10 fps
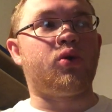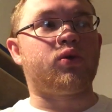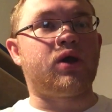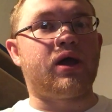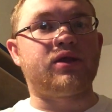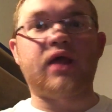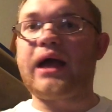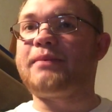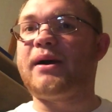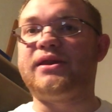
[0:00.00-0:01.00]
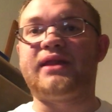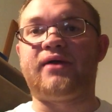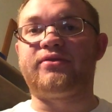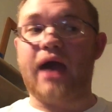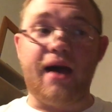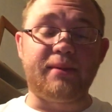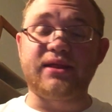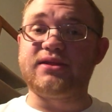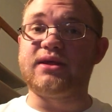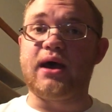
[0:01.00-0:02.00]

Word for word: or uh, talk about it down in the comments.